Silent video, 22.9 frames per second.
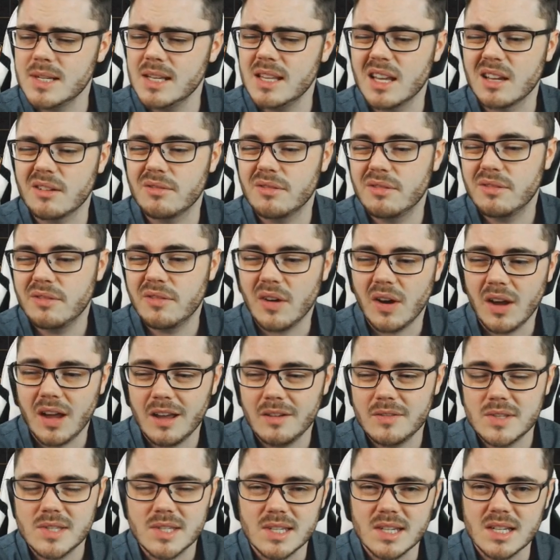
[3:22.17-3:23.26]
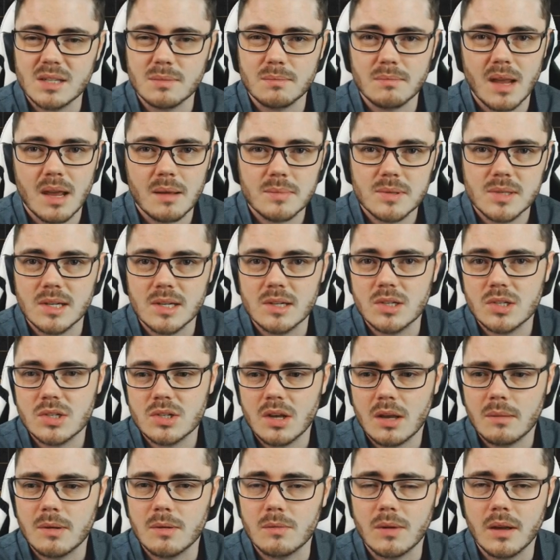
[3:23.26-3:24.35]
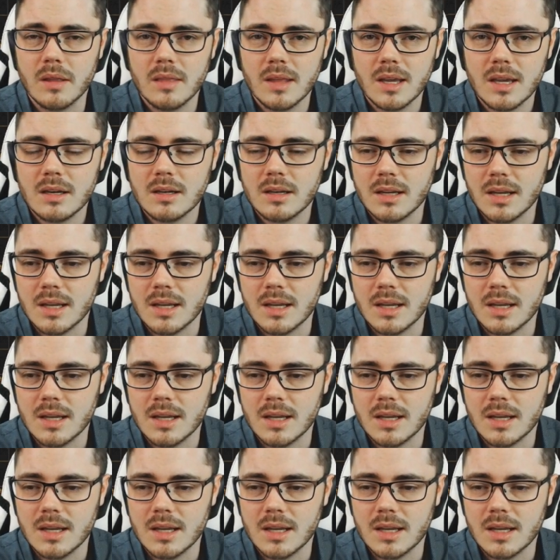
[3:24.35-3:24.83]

You get like 5-6 maps each time you run that,